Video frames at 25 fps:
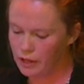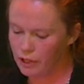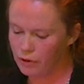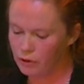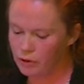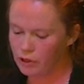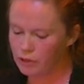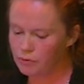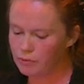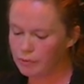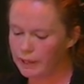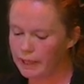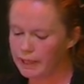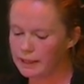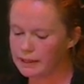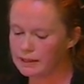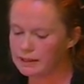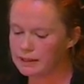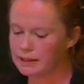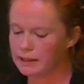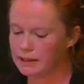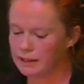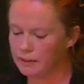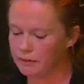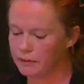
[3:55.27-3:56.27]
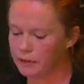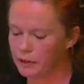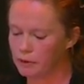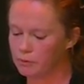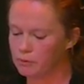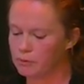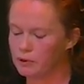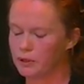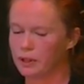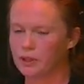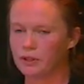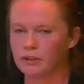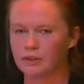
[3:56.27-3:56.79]
we've made significant
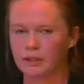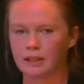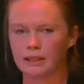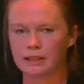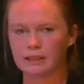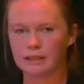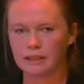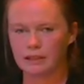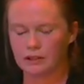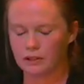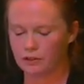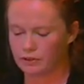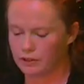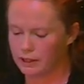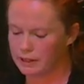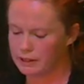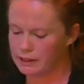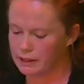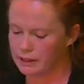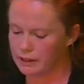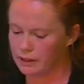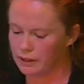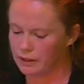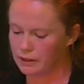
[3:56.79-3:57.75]
progress in addressing